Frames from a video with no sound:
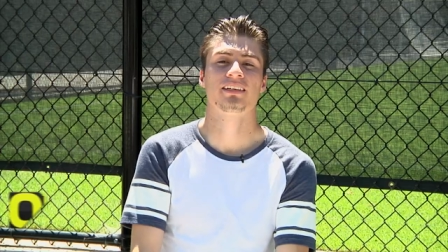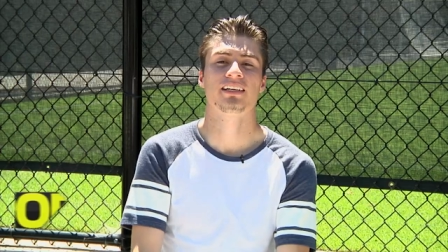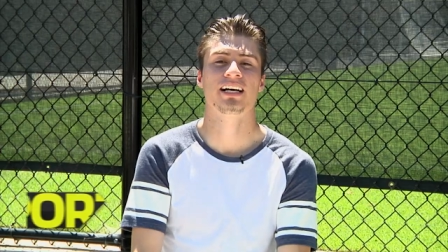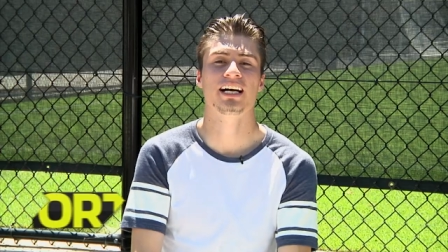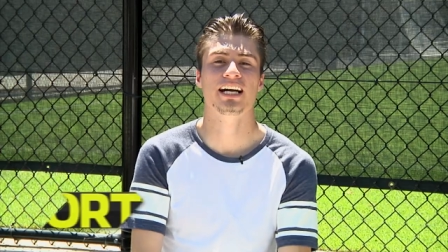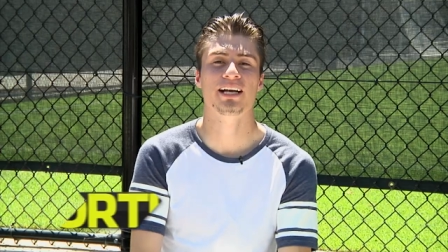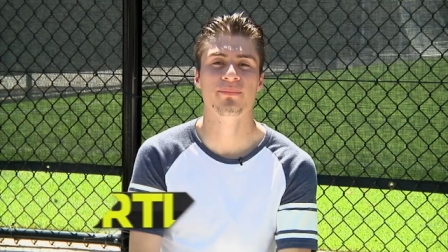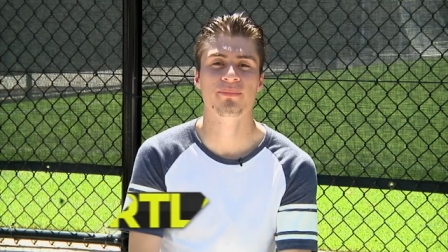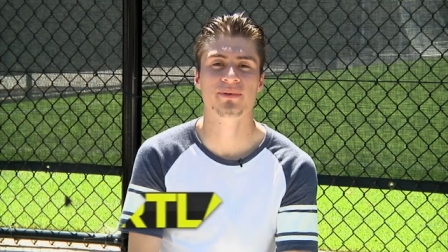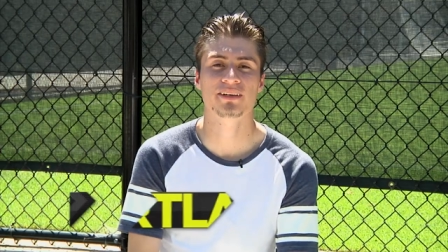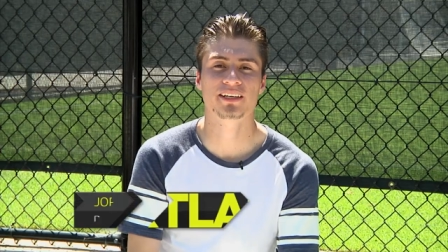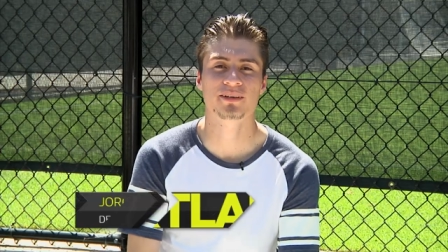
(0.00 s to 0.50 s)

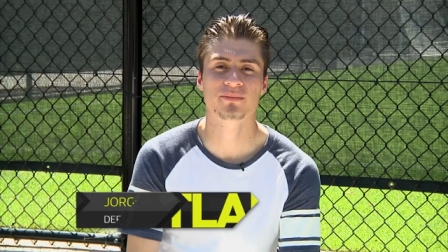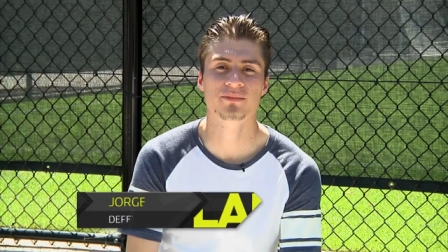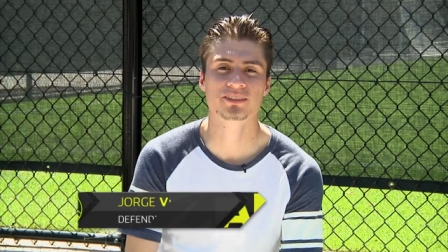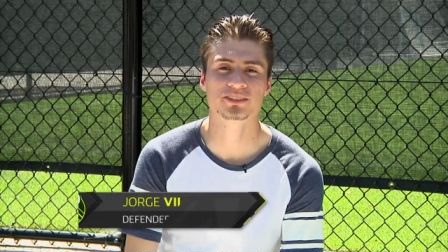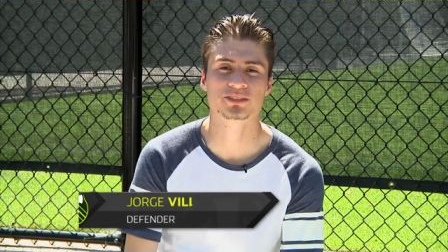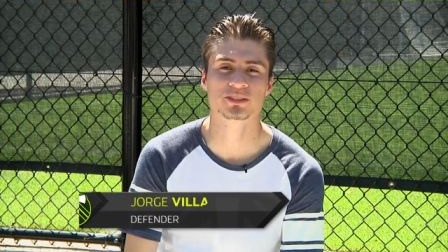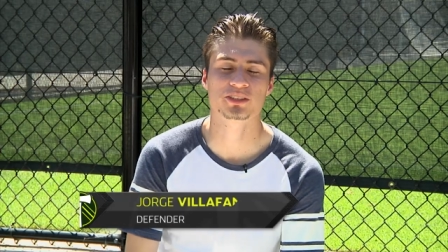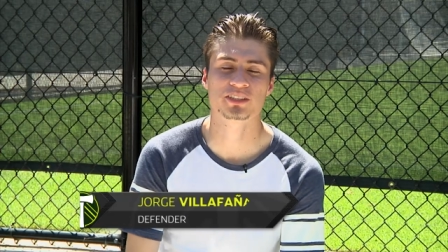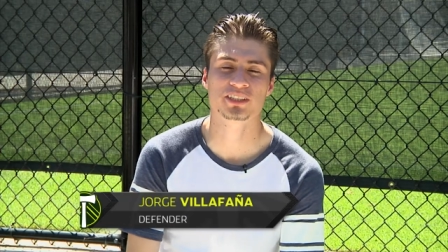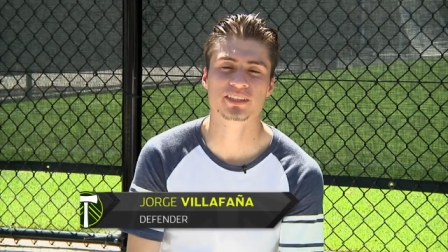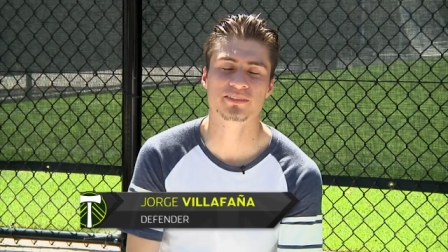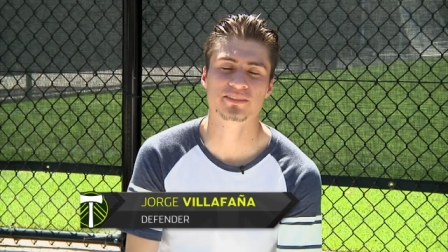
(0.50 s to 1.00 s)
Hi, my name is
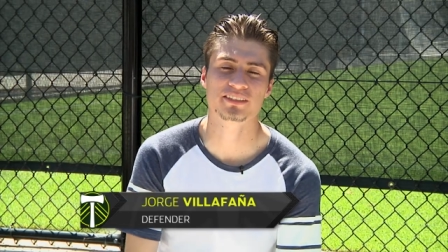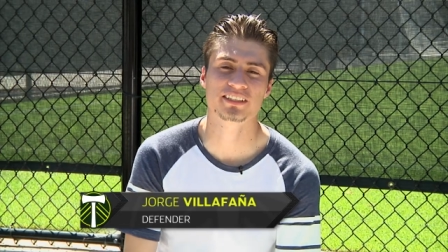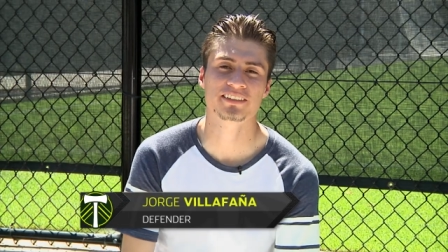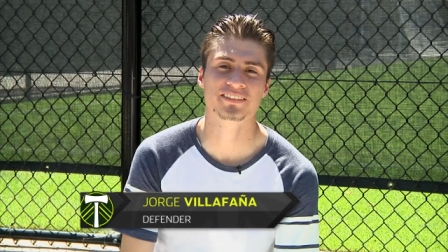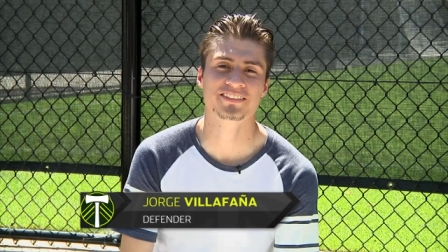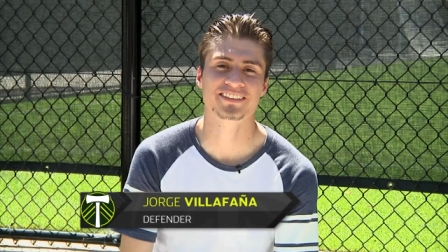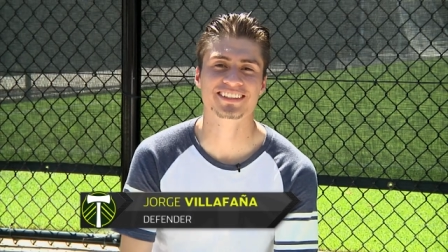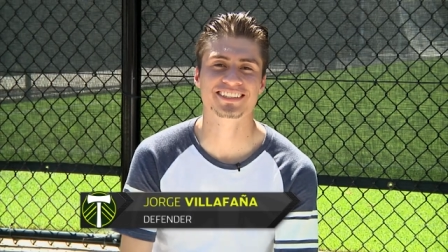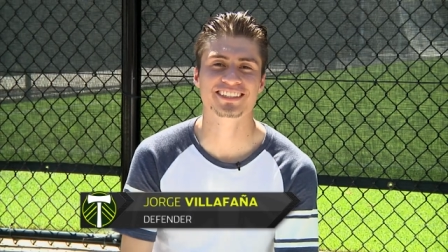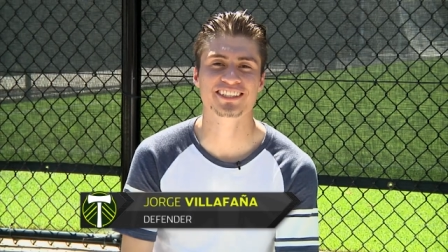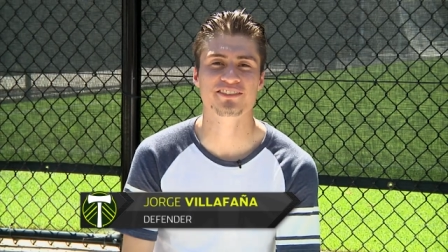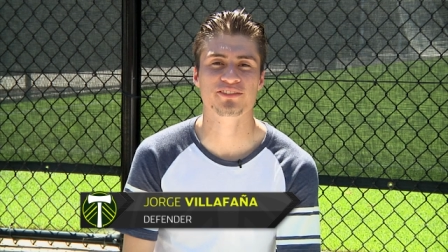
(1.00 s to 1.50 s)
Jorge
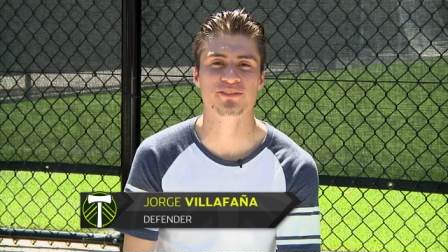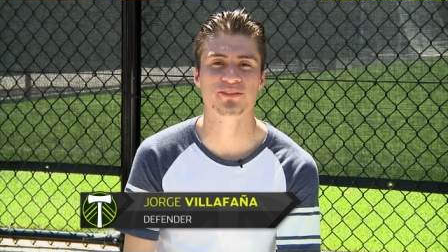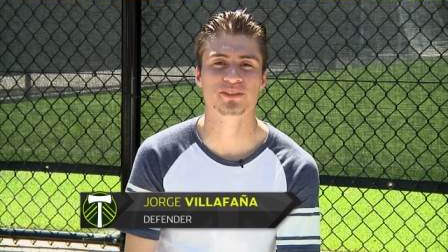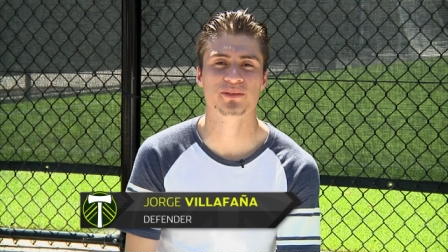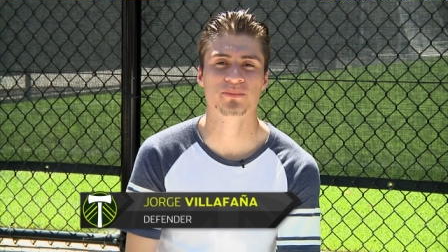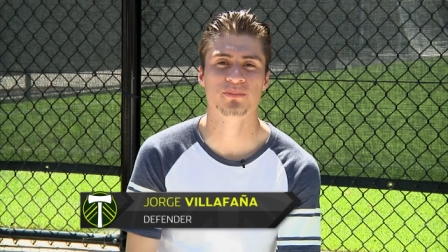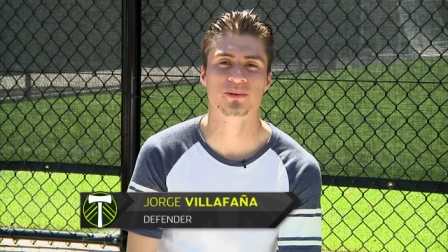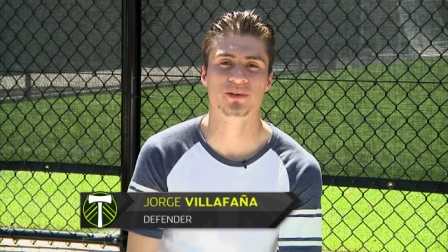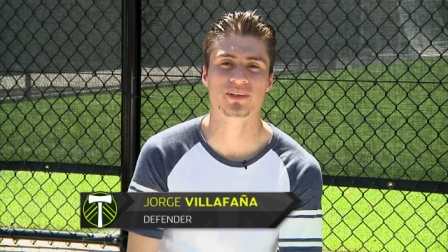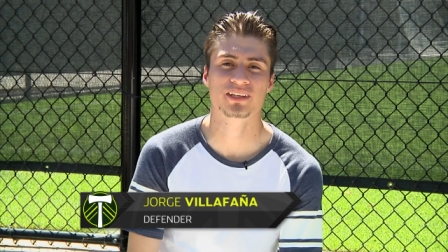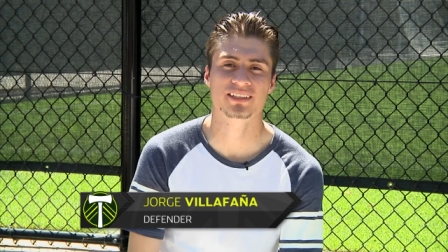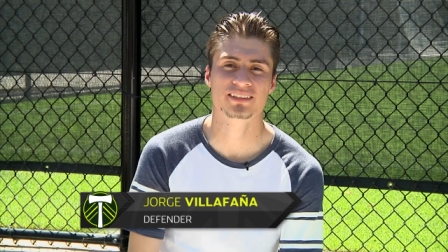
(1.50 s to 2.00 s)
Villafaña from the
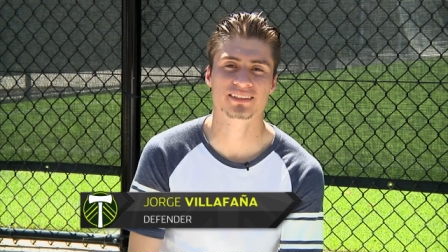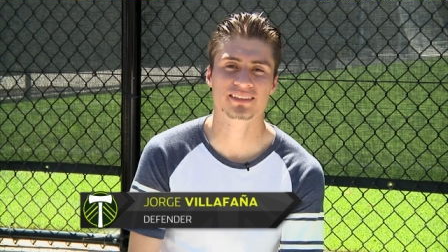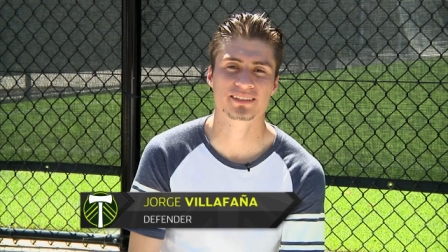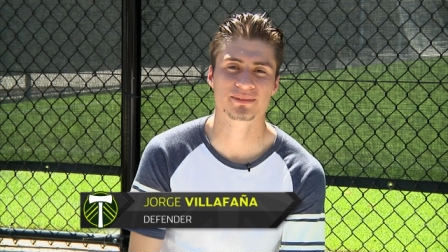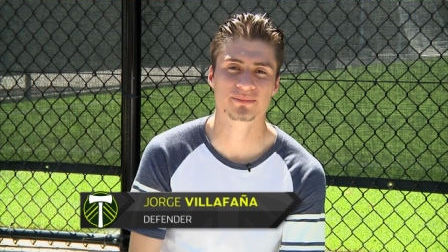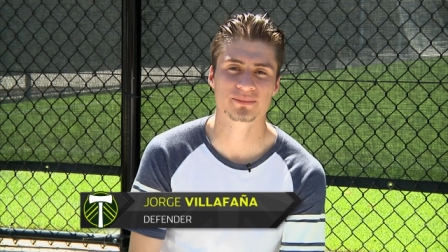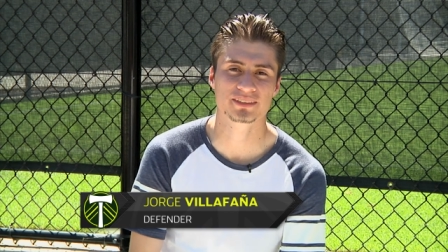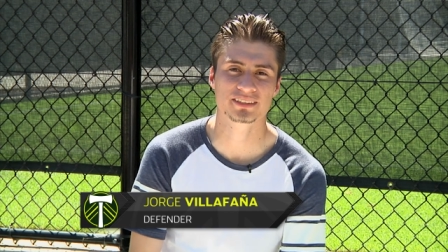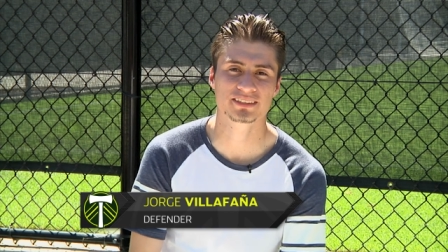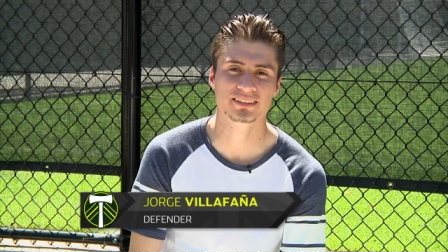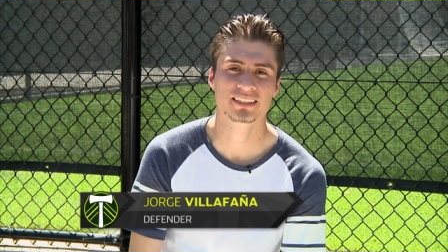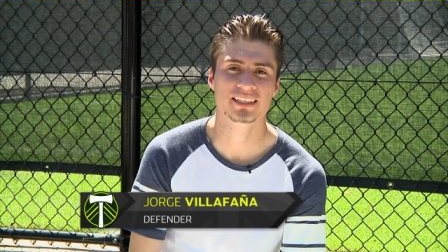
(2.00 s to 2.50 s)
Portland
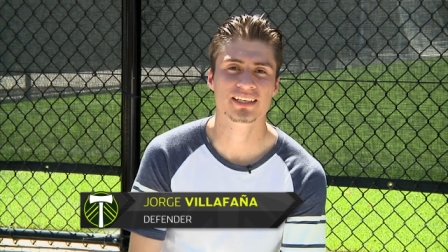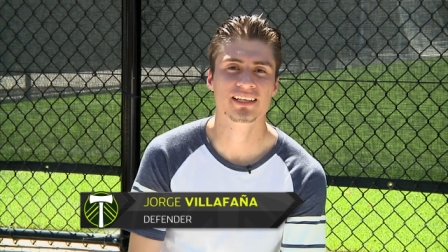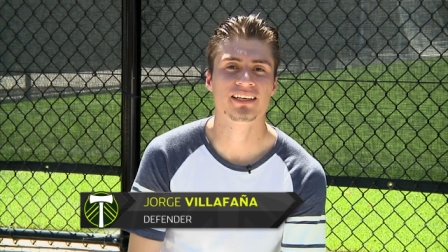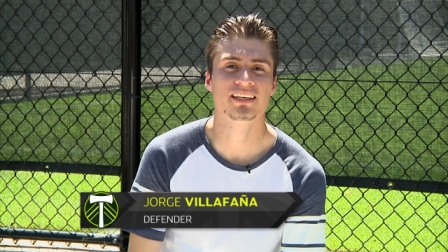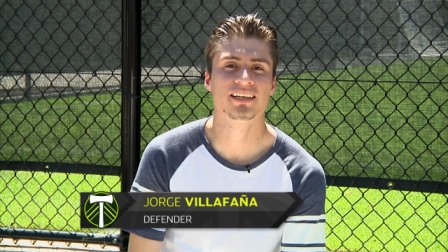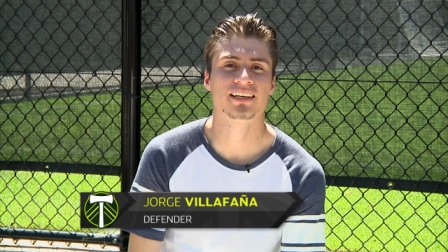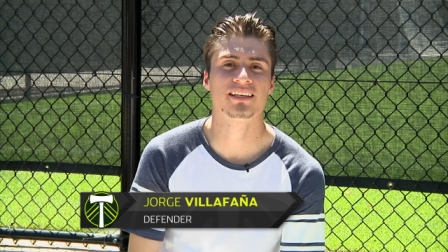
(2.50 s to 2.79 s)
Timbers,